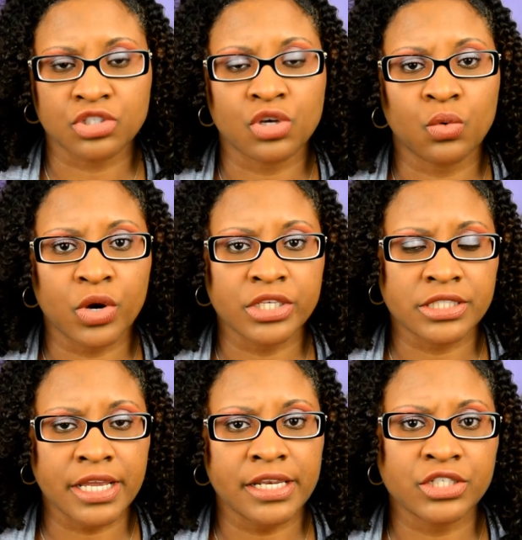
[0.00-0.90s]
So
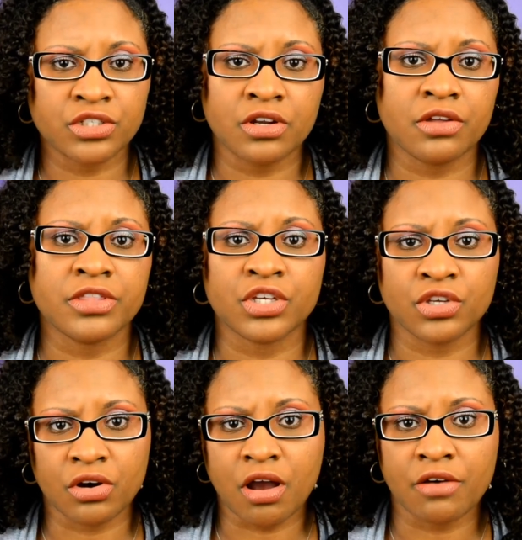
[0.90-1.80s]
once they let you know that
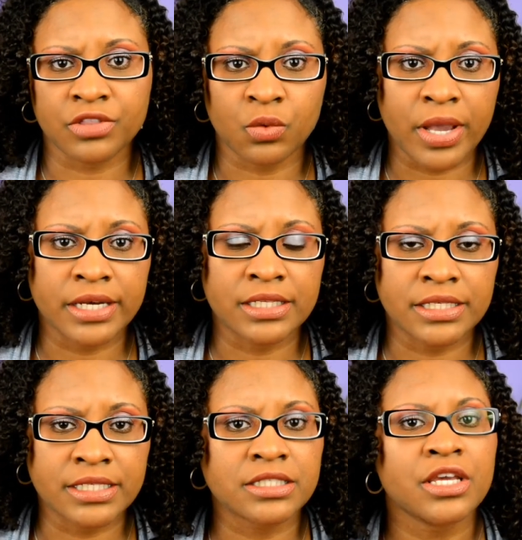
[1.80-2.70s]
you're off the waiting
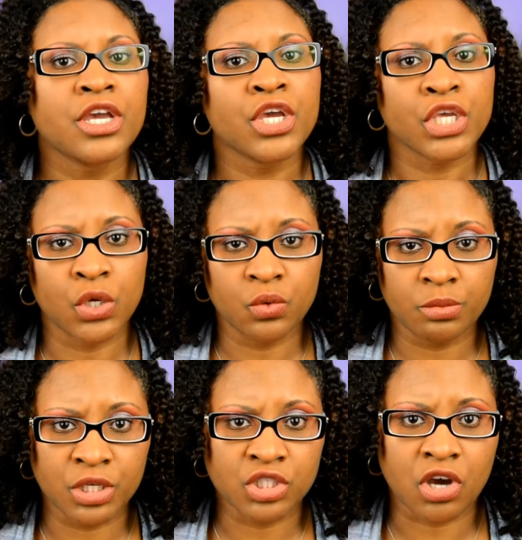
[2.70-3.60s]
list, you
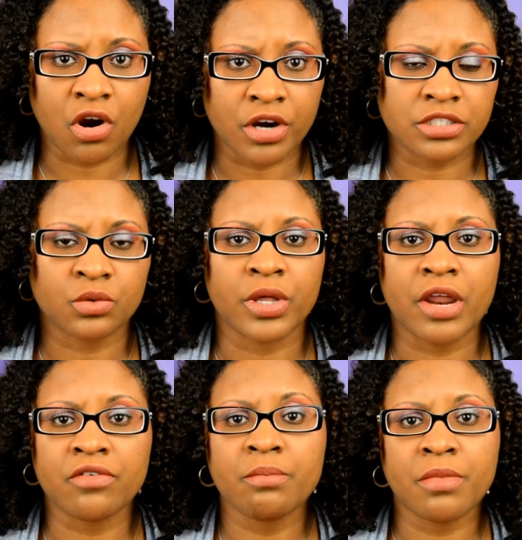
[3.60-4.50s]
will be charged.
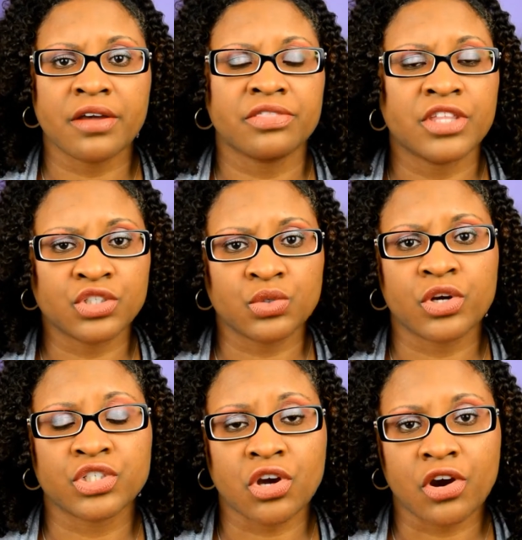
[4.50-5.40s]
Whatever month that you
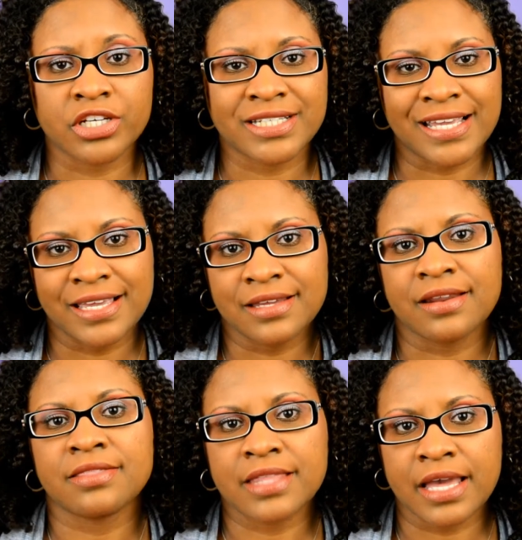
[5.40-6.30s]
are charged
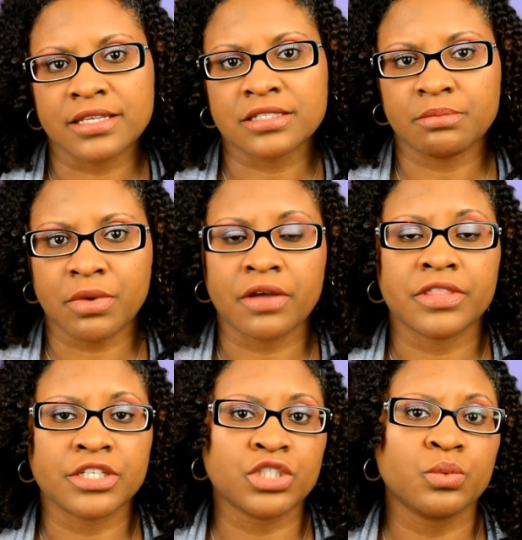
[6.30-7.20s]
in, that is the month
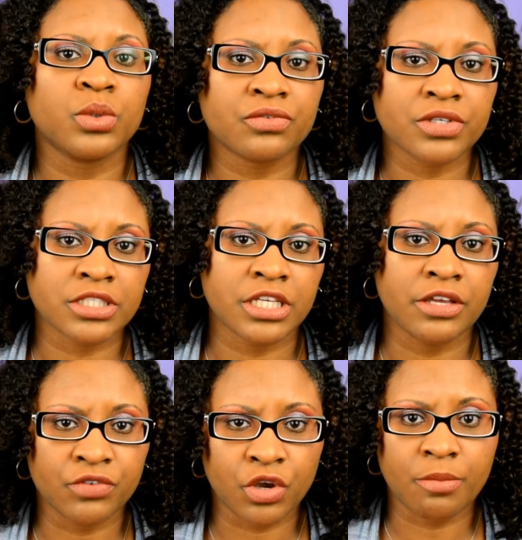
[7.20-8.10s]
that you will
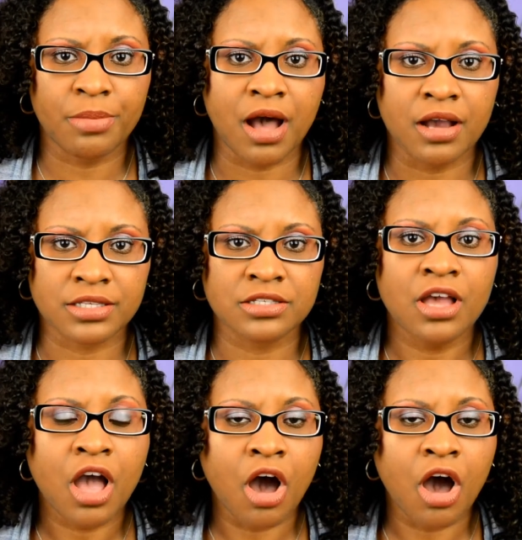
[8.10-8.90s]
receive your box.